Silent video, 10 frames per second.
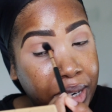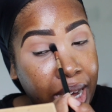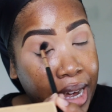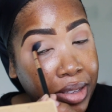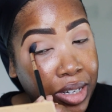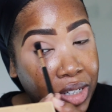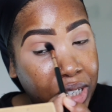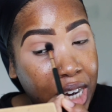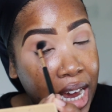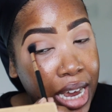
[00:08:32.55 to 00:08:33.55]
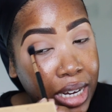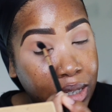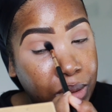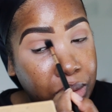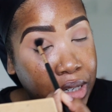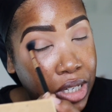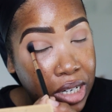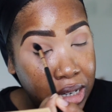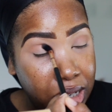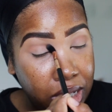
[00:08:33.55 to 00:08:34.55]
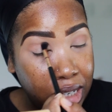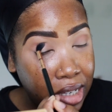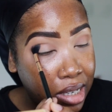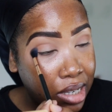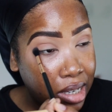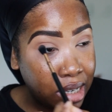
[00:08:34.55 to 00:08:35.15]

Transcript: than that, the shades were just